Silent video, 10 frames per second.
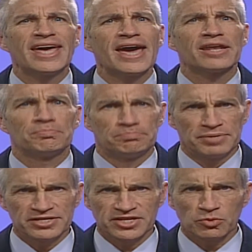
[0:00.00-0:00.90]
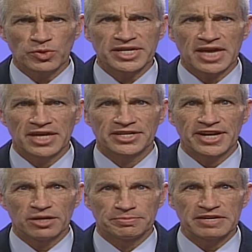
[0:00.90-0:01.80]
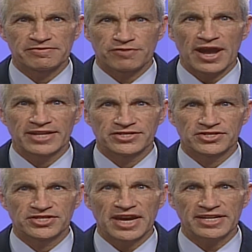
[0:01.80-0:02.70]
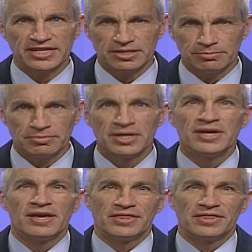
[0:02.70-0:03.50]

and they had a busy weekend at LP Frans Stadium.